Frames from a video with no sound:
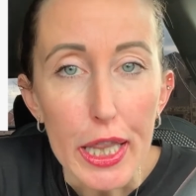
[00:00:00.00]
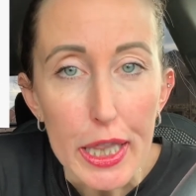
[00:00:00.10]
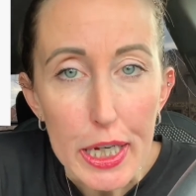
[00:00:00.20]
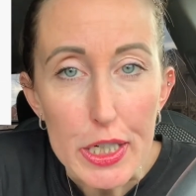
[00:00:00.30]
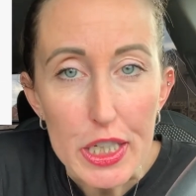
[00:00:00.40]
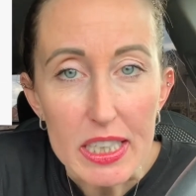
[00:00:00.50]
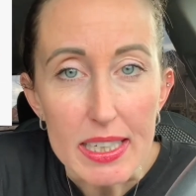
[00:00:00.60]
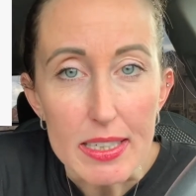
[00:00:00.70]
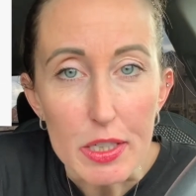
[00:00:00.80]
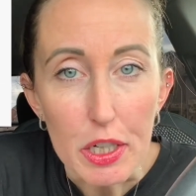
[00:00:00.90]
There's a
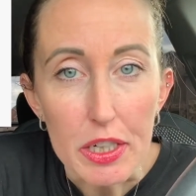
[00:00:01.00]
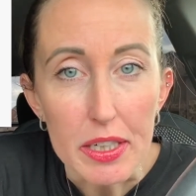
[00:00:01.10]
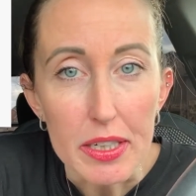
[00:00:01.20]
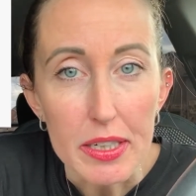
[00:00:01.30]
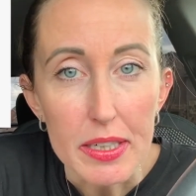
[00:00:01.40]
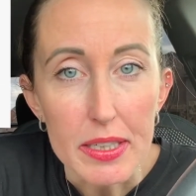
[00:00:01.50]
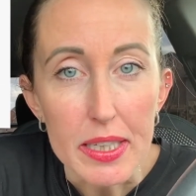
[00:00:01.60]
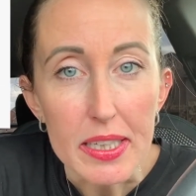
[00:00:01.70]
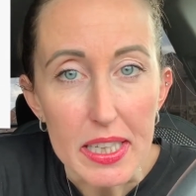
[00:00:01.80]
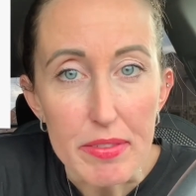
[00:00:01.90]
lizard
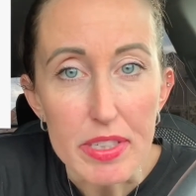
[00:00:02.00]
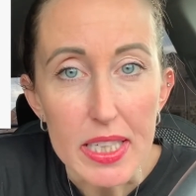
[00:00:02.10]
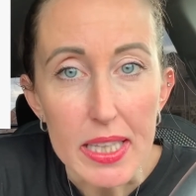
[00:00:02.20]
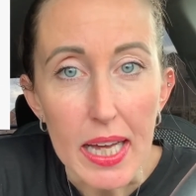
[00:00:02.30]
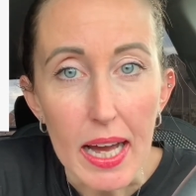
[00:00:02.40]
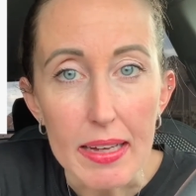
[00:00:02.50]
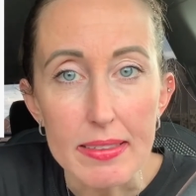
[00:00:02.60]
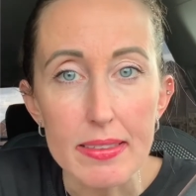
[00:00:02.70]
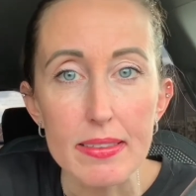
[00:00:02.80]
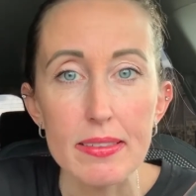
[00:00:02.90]
that lives in
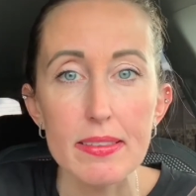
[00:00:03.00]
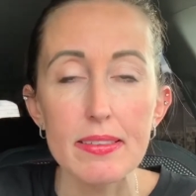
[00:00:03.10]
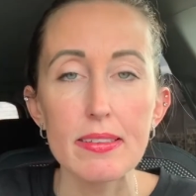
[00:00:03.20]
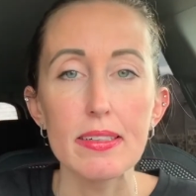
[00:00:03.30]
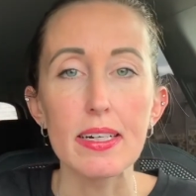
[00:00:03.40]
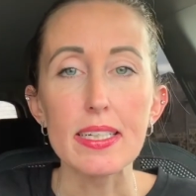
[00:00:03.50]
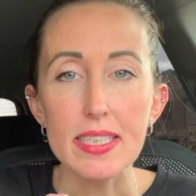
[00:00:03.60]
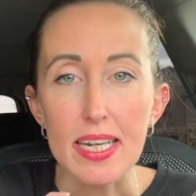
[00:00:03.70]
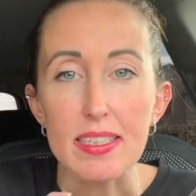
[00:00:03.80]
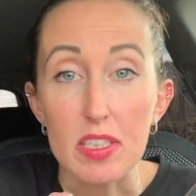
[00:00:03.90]
that. A
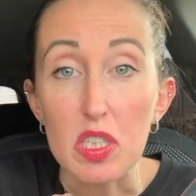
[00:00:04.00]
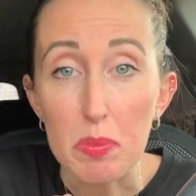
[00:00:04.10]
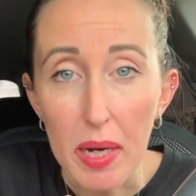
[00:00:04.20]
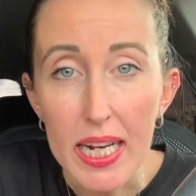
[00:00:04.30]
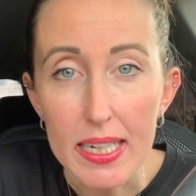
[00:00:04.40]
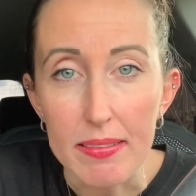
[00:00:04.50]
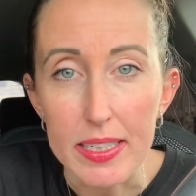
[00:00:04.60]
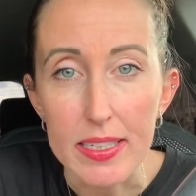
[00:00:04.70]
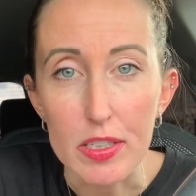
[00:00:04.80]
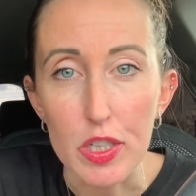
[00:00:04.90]
Texas spiny
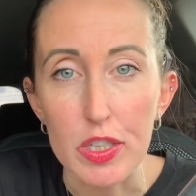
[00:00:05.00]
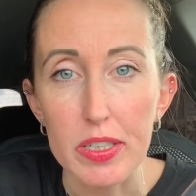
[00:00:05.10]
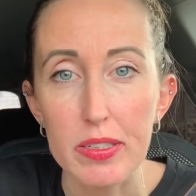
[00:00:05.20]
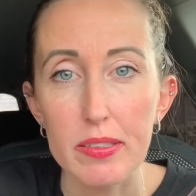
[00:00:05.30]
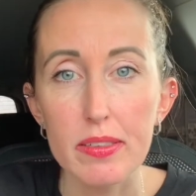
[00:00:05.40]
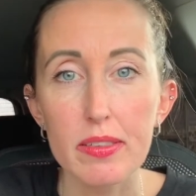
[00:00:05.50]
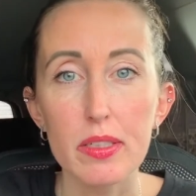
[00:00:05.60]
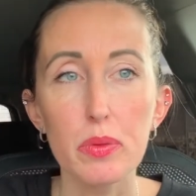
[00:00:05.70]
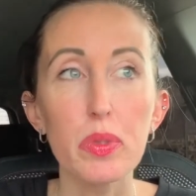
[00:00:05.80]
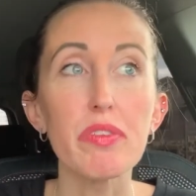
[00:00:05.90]
lizard.
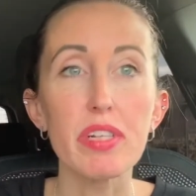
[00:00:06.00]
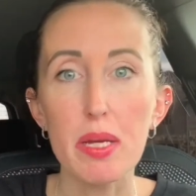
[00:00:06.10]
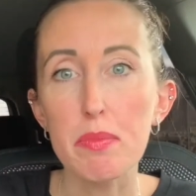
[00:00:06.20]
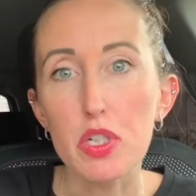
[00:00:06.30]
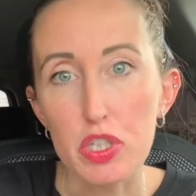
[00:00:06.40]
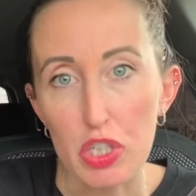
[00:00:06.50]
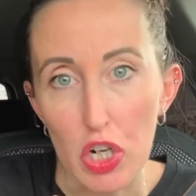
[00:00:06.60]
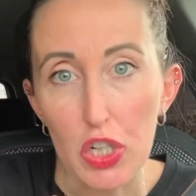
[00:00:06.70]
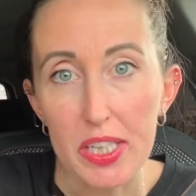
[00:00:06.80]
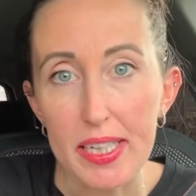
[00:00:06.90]
We've named her
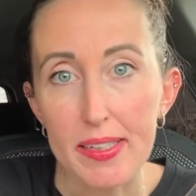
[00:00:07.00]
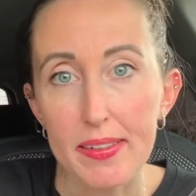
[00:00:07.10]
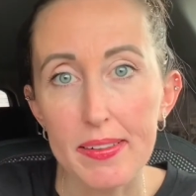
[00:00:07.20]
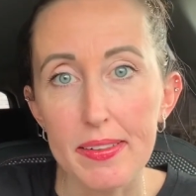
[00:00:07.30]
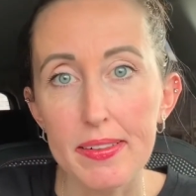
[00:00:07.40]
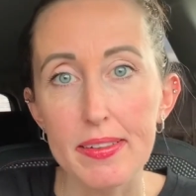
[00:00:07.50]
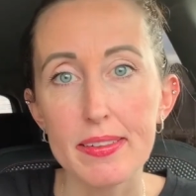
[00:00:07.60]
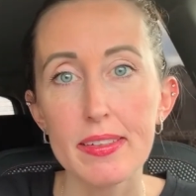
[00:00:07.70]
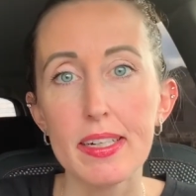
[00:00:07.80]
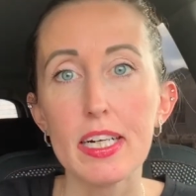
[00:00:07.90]
Dolly.
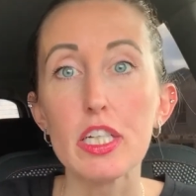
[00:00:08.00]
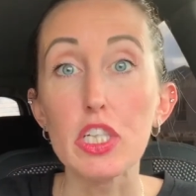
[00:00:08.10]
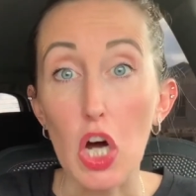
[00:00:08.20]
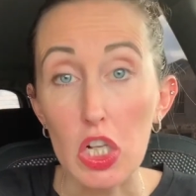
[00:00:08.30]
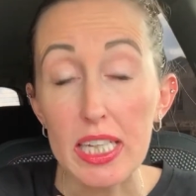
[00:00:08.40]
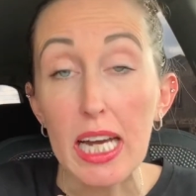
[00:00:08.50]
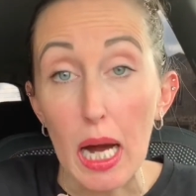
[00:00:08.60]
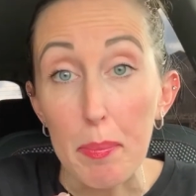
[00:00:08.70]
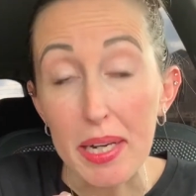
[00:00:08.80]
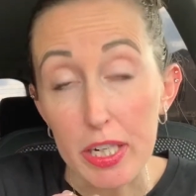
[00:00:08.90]
Dolly,
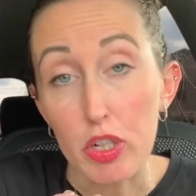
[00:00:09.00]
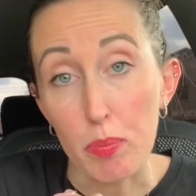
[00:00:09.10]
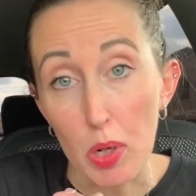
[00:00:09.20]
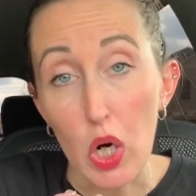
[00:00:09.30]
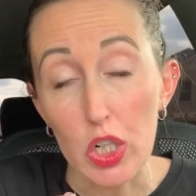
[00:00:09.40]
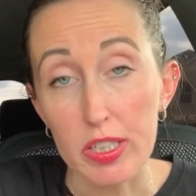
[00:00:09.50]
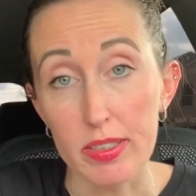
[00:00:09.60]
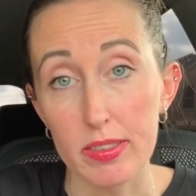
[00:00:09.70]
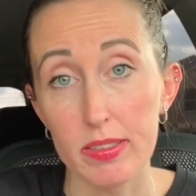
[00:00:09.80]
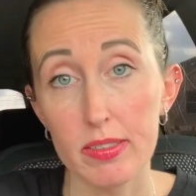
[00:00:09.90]
I beg your
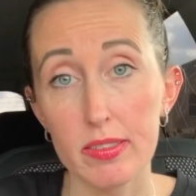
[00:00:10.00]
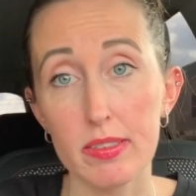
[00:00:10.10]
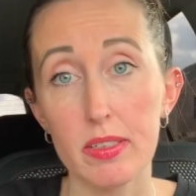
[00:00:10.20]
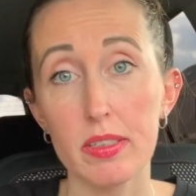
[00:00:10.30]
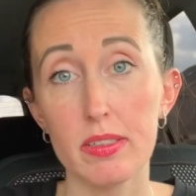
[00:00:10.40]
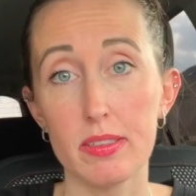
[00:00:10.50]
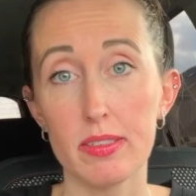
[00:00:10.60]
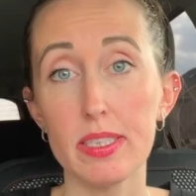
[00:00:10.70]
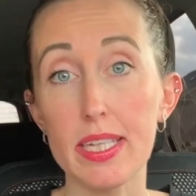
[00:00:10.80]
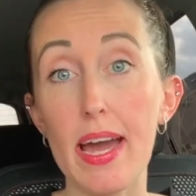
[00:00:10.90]
pardon.
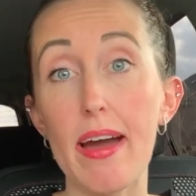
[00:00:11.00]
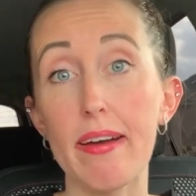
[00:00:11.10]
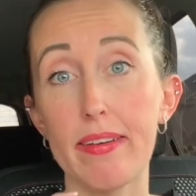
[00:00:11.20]
Yeah,